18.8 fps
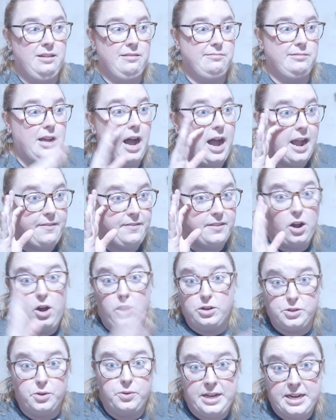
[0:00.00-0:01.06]
kind that
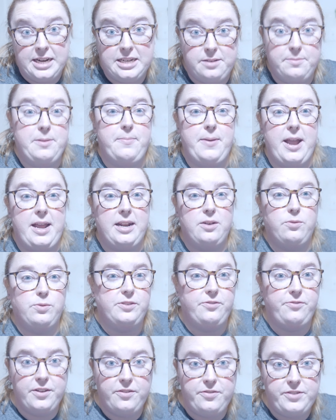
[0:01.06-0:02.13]
also needed to be painted, was
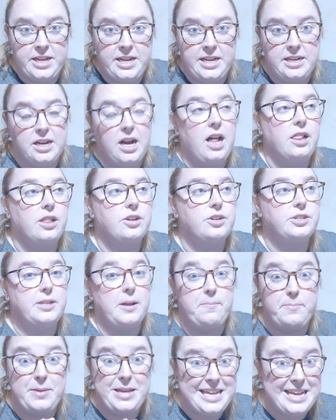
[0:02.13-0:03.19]
$15 a
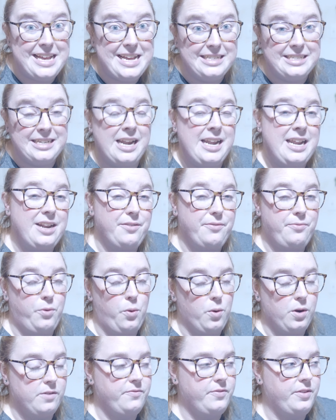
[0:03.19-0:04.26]
piece, and I needed
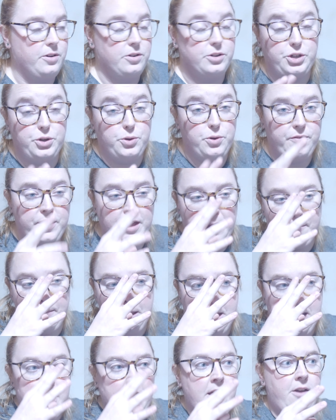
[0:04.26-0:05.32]
2 of them
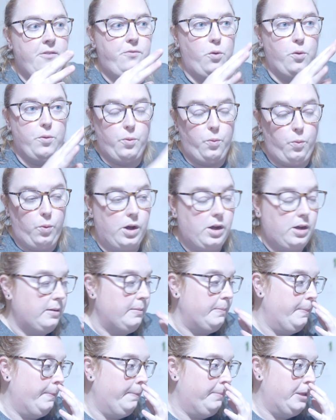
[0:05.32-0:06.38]
for the
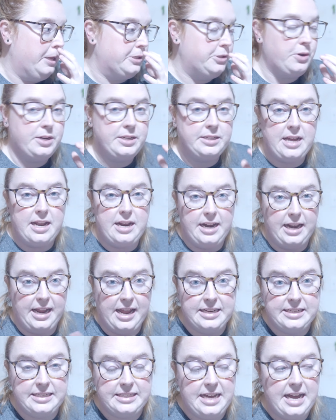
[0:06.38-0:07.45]
wall. So I decided
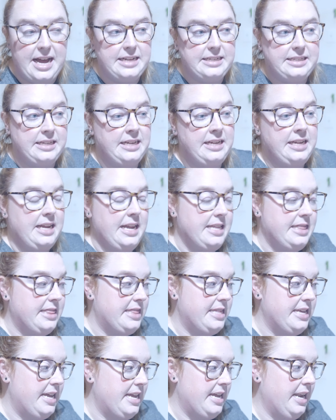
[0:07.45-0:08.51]
against that. And
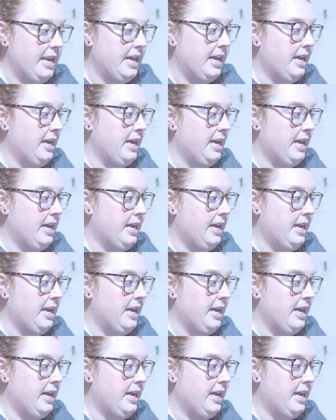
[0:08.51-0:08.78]
then